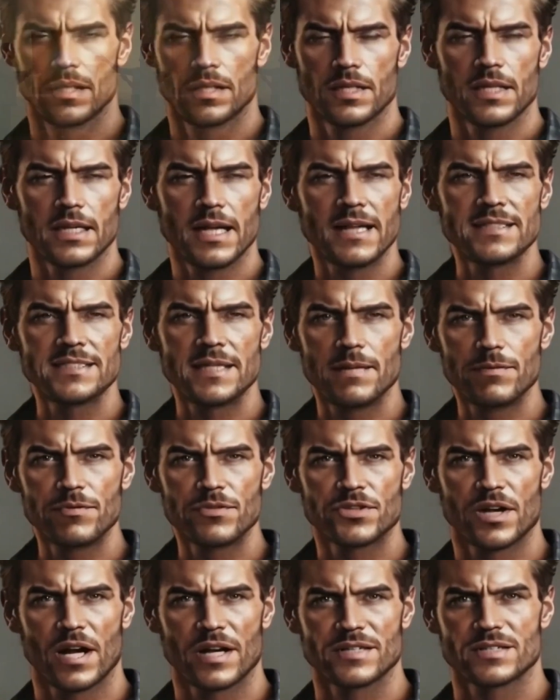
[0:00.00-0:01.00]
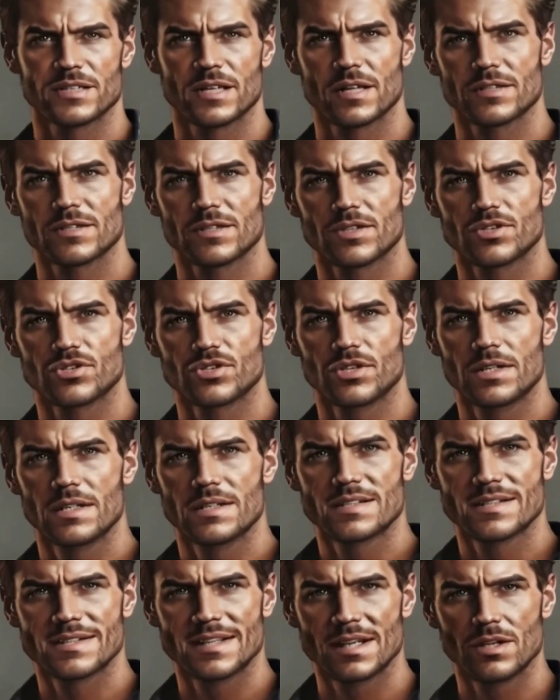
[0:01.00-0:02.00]
The guest emphasizes that such
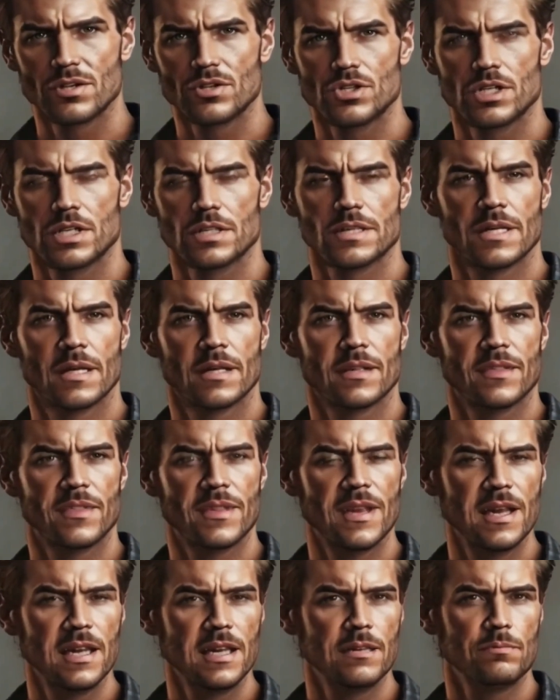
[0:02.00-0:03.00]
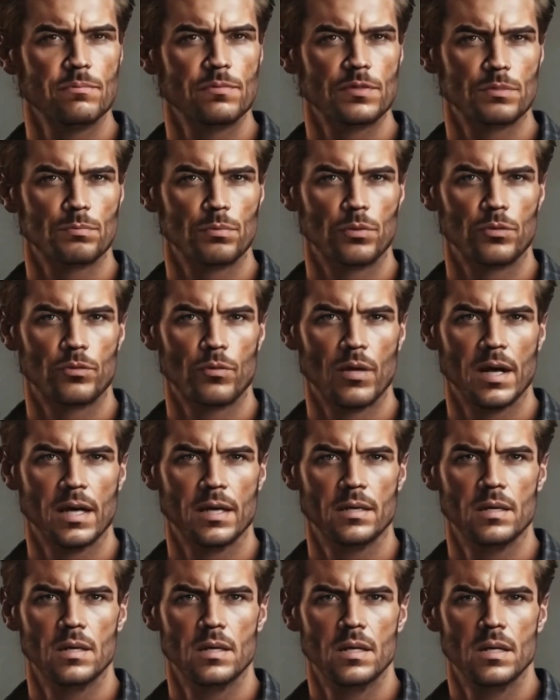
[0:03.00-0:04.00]
synergy is like a thin, invisible thread,